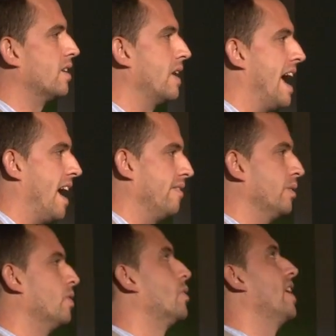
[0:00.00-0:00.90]
They don't have
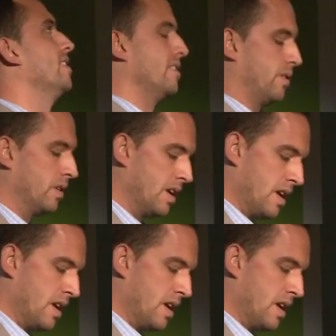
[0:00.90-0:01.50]
it. What do I do?